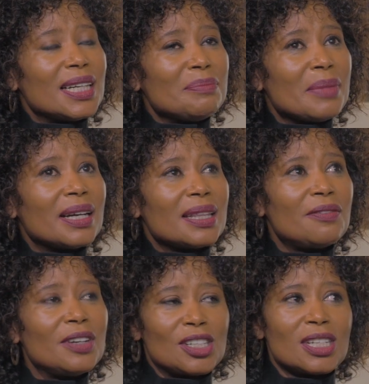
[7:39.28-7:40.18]
The
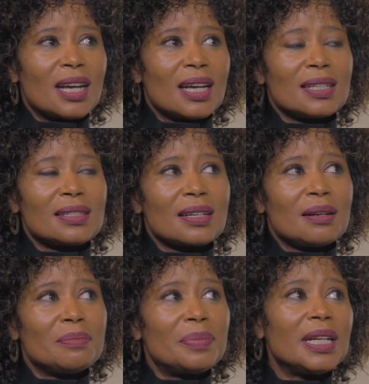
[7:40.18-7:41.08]
vision has
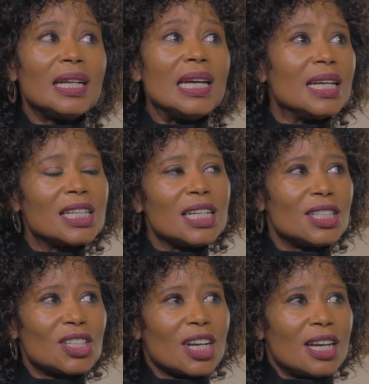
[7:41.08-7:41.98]
completely
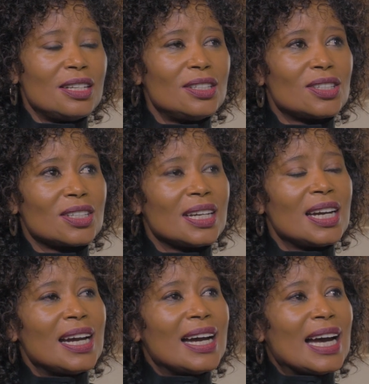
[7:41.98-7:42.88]
changed.
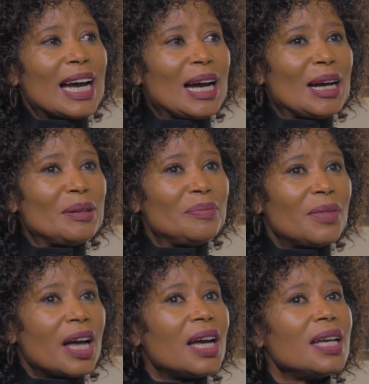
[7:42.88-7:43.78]

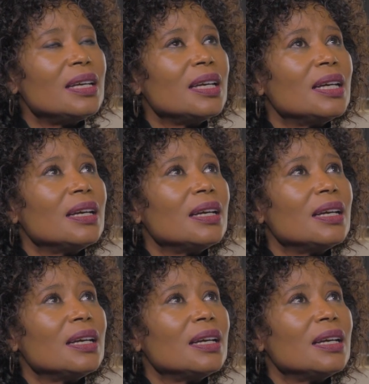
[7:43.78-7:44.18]
I